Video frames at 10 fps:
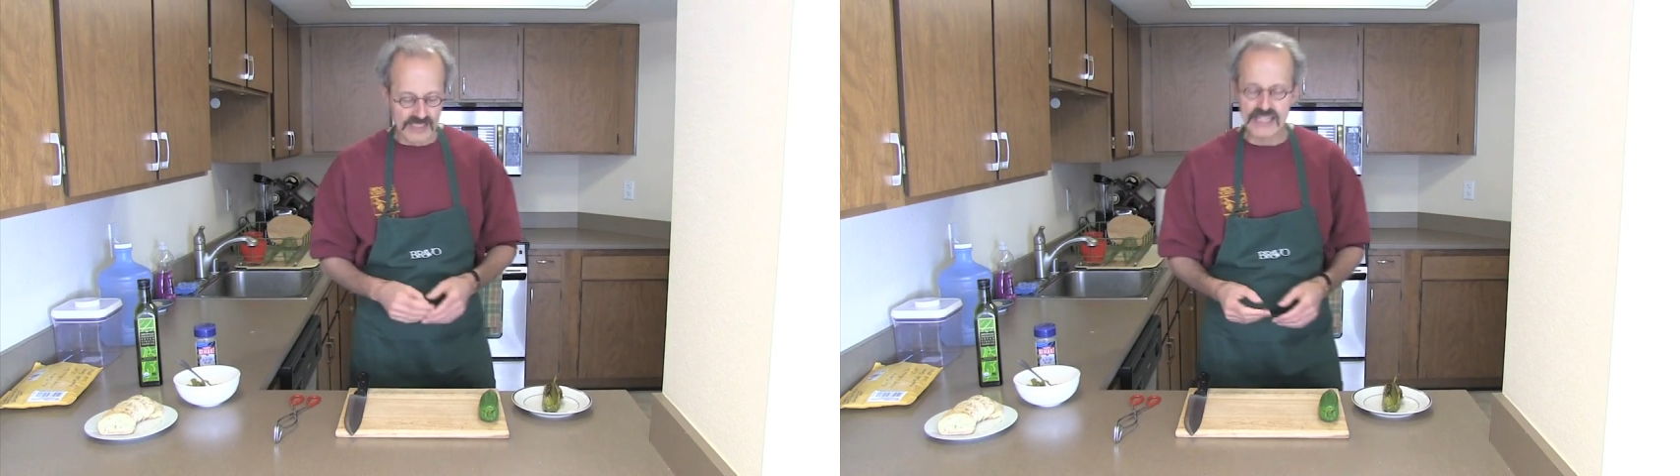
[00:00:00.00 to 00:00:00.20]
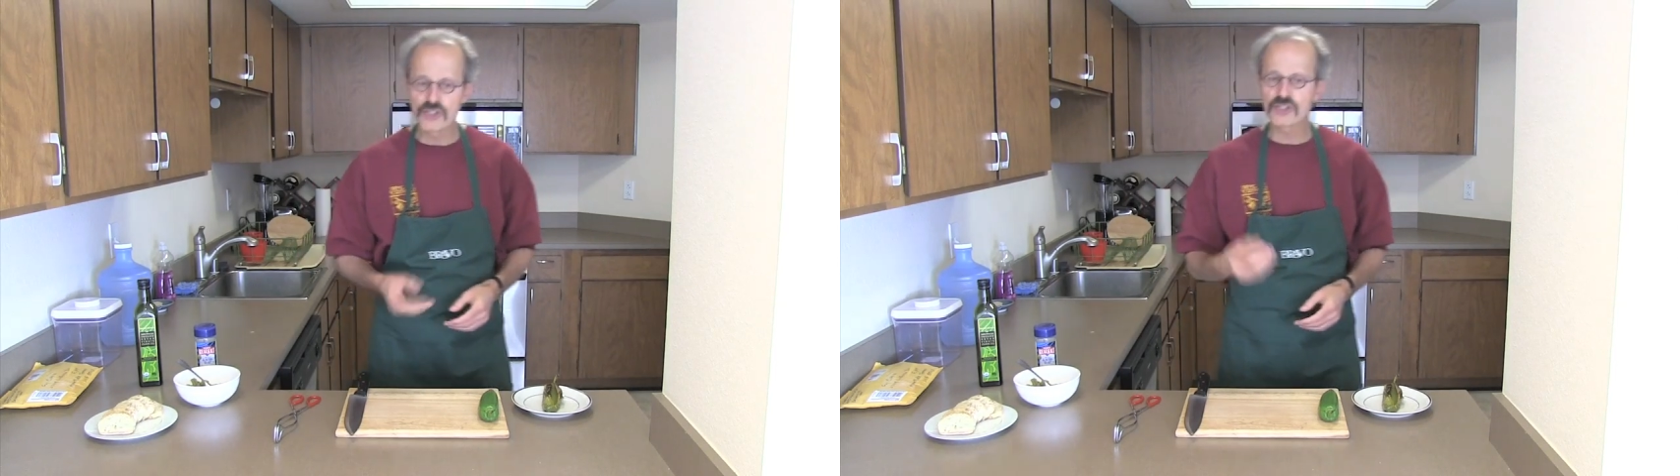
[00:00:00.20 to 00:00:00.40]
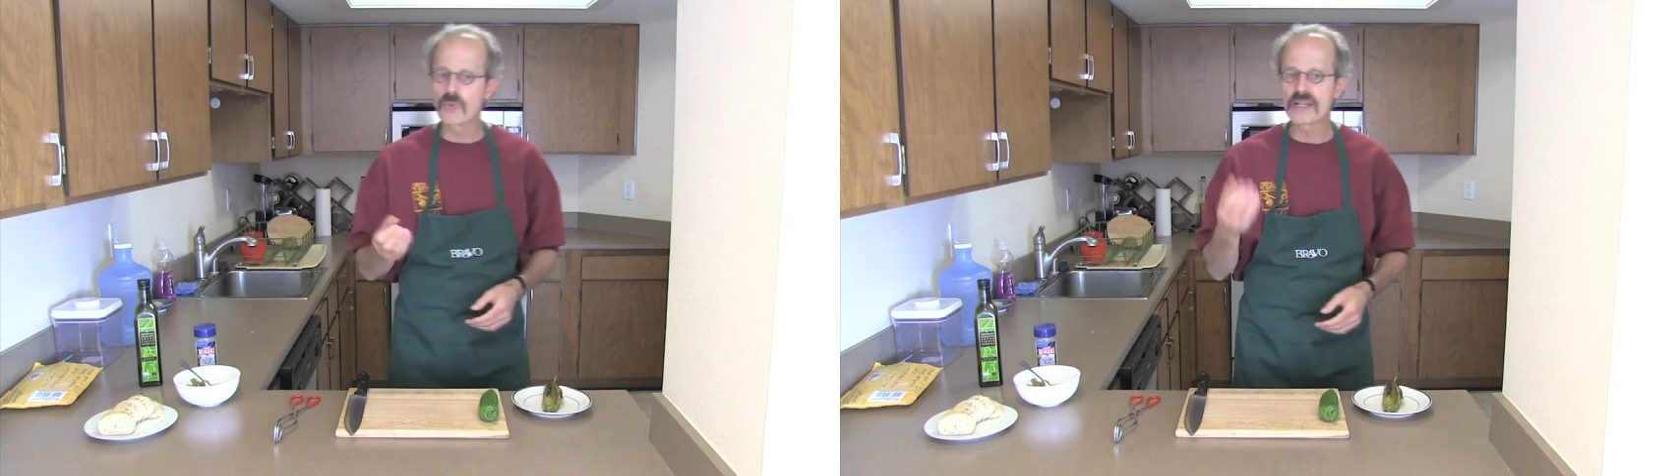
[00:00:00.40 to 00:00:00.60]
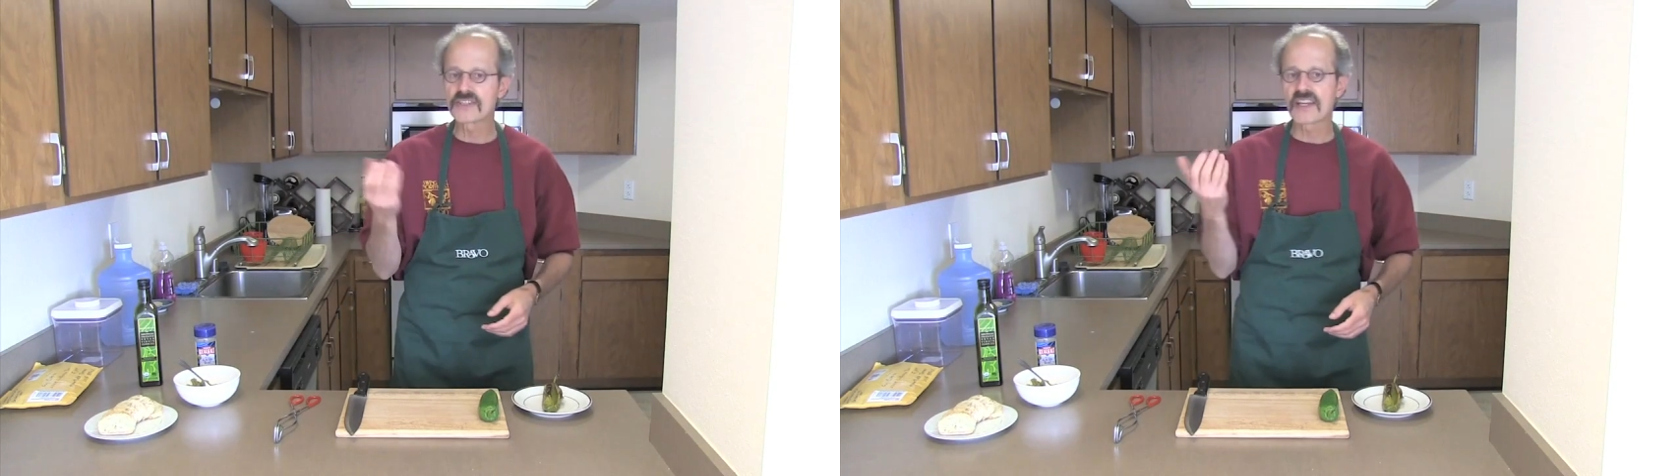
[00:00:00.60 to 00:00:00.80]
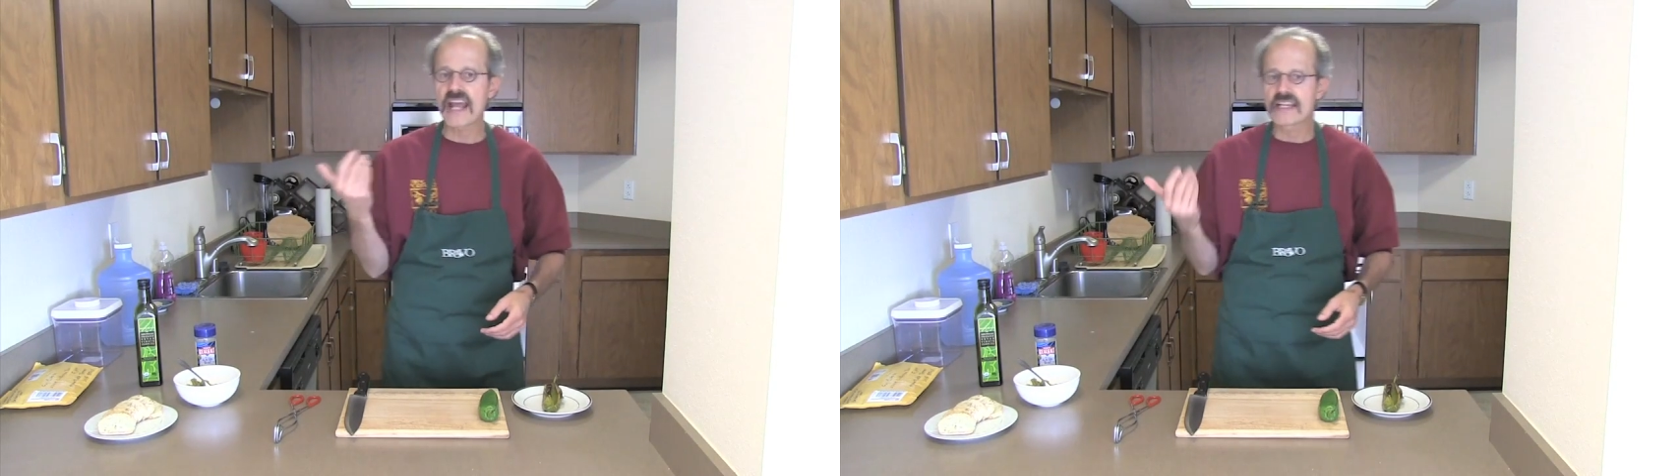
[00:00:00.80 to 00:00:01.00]
They just
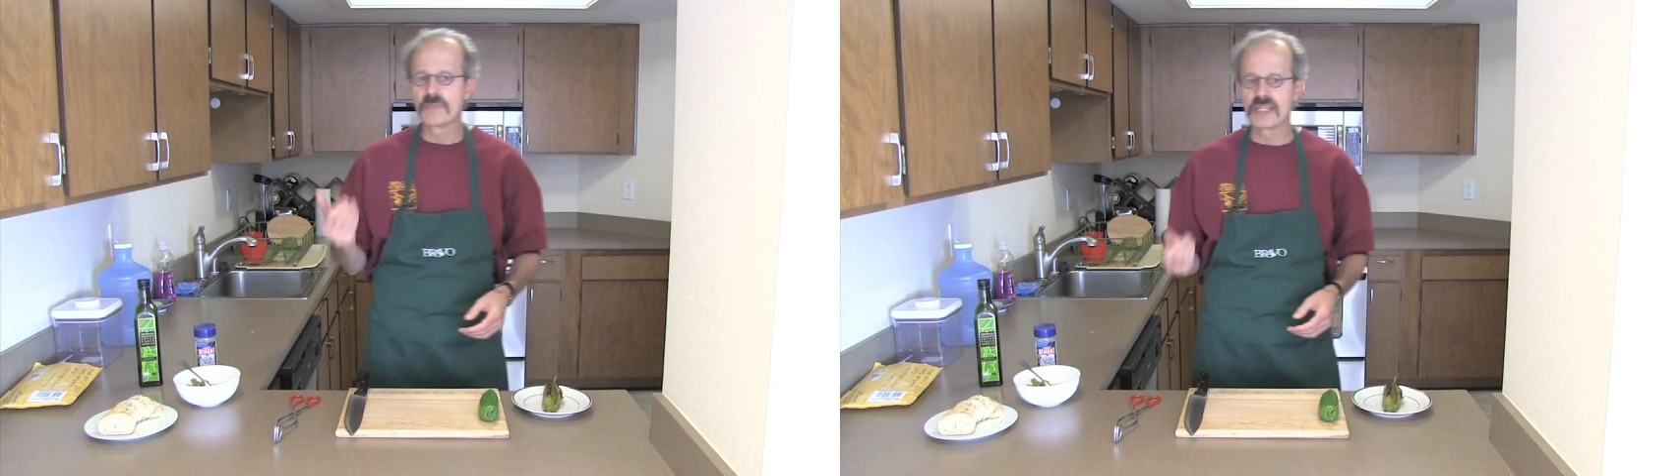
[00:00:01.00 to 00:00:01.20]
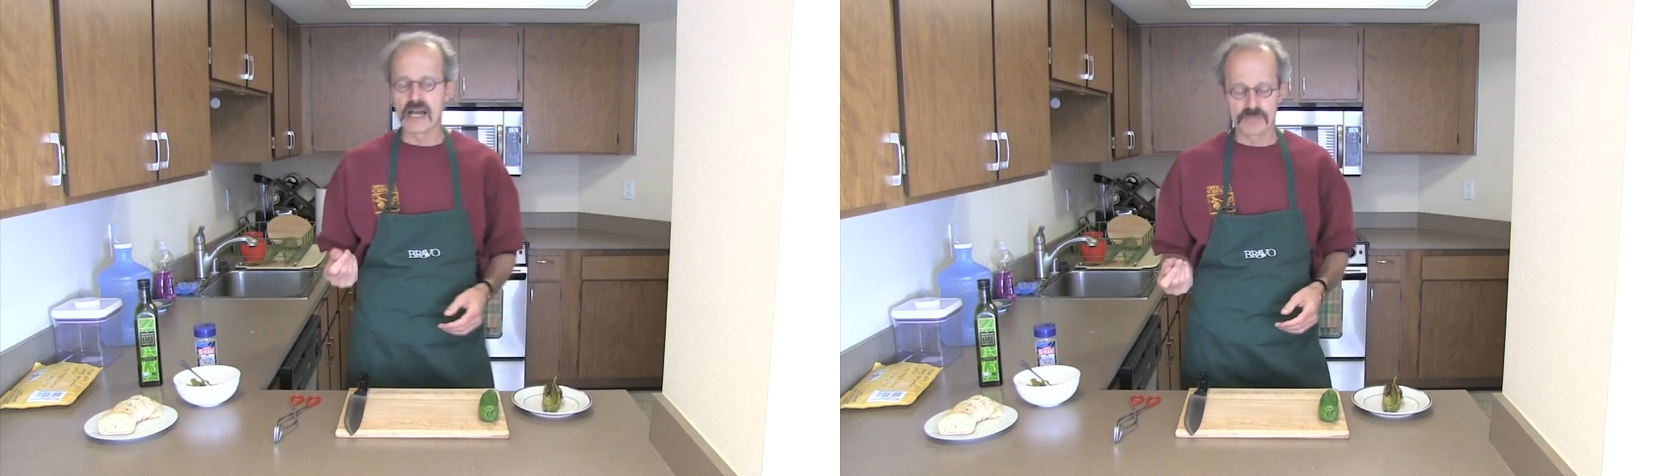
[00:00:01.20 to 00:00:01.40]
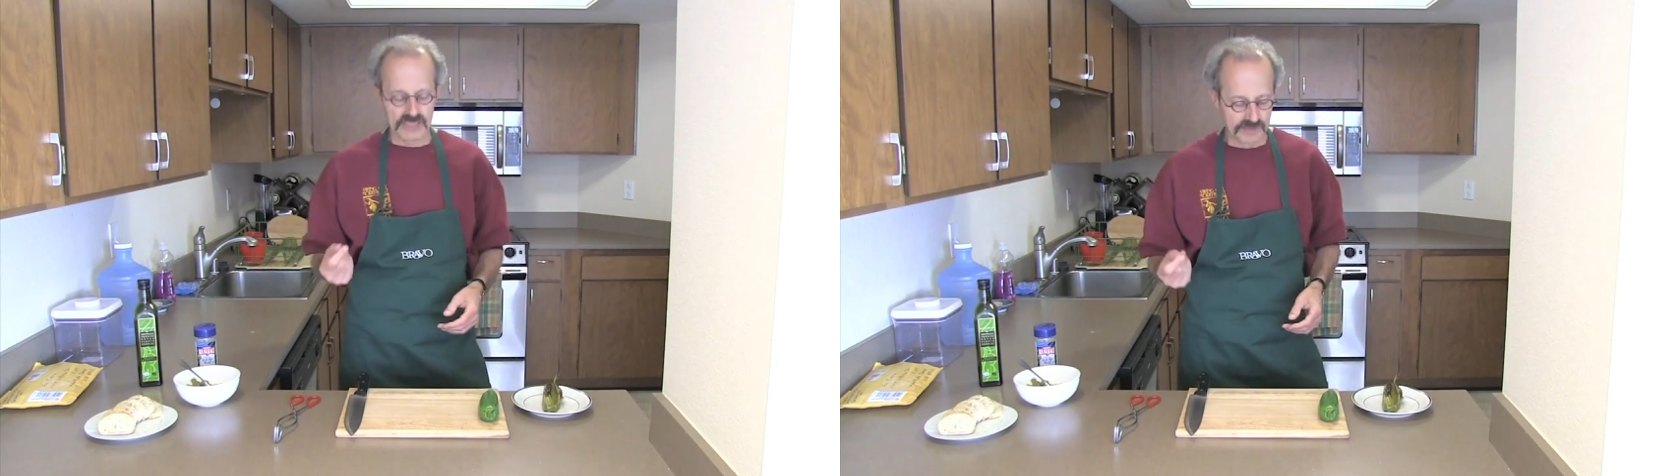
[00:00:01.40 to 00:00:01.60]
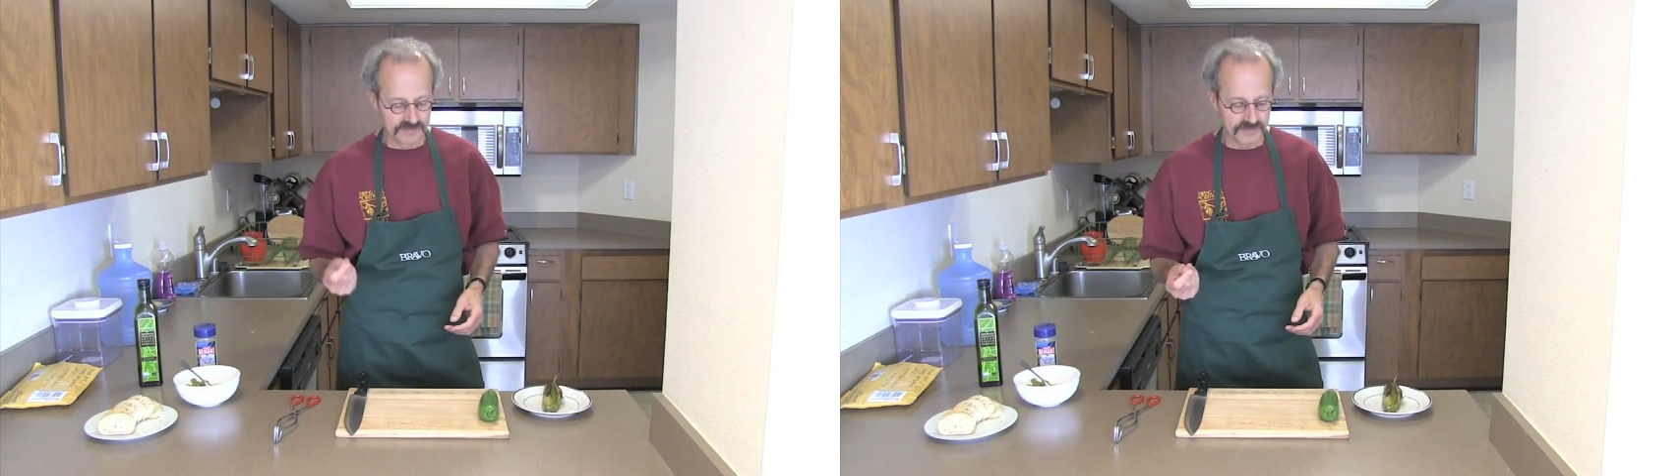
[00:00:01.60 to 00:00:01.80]
want to crack me up.